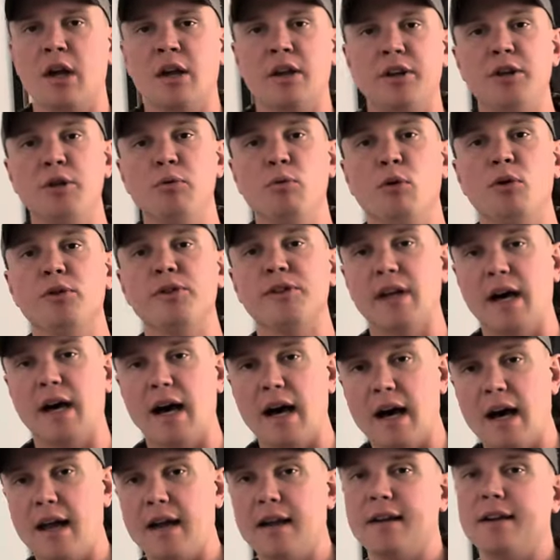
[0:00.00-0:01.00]
You will
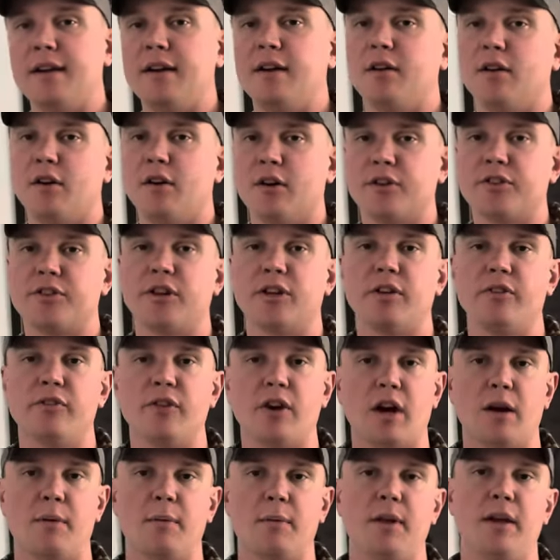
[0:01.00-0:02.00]
die in an Arctic
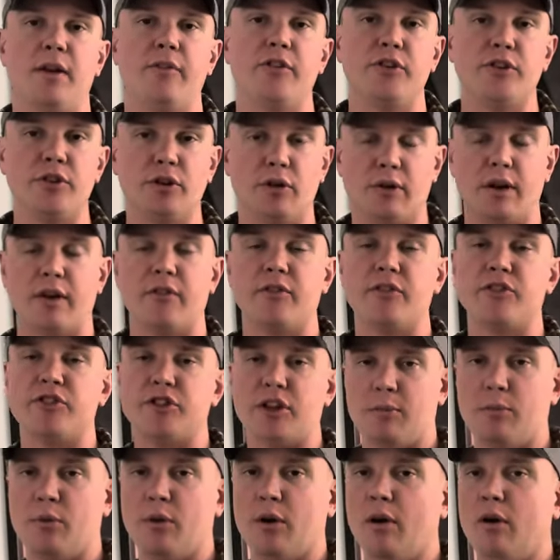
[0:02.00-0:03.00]
environment if you don't have a
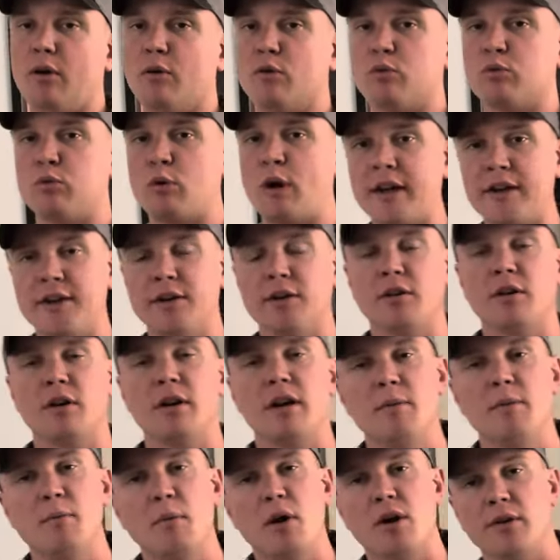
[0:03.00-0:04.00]
jet boil. Regular
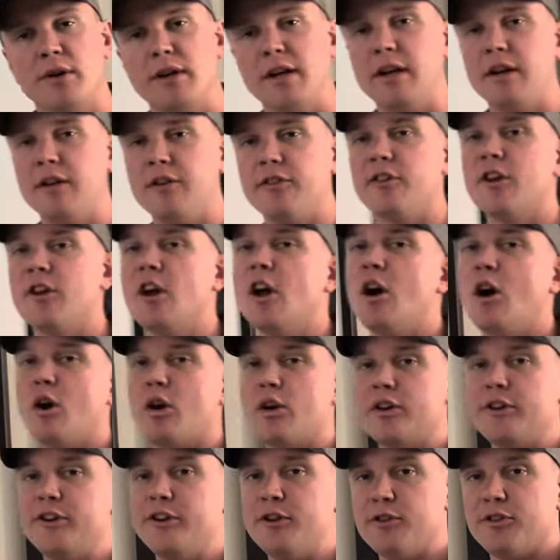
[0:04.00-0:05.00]
MREs are
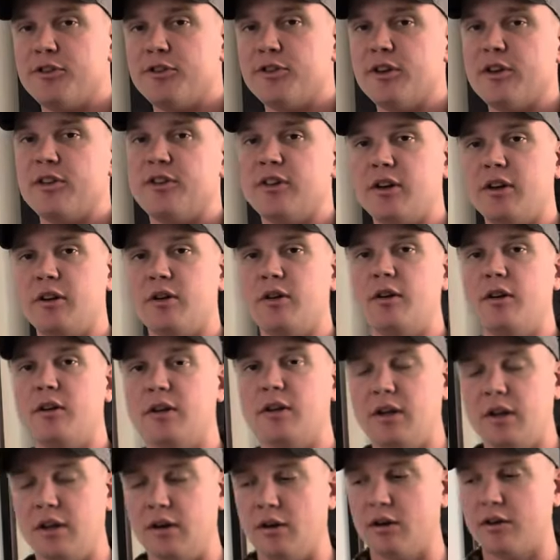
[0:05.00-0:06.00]
useless in, a,
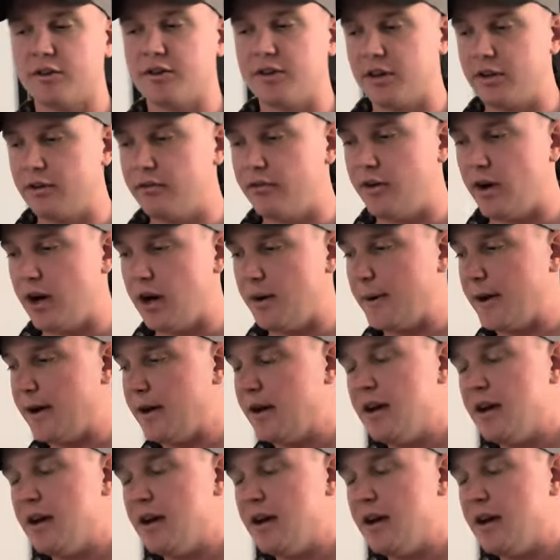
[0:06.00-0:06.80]
in an Arctic environment.